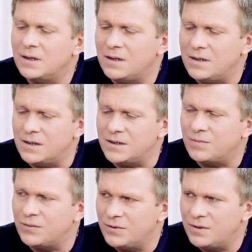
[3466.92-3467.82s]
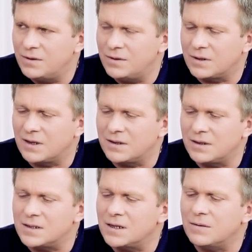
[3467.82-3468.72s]
This is exactly the
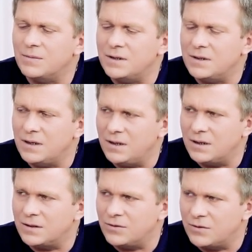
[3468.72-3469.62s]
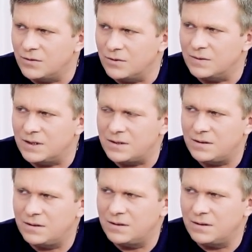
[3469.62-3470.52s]
path of gaining spirituality,
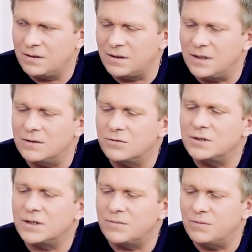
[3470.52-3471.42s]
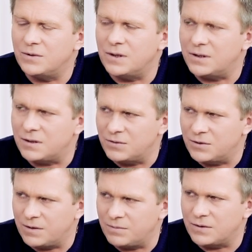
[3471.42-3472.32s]
where one must work,
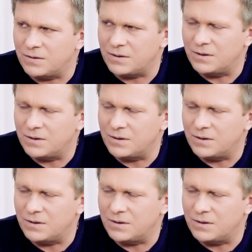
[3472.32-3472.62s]
and work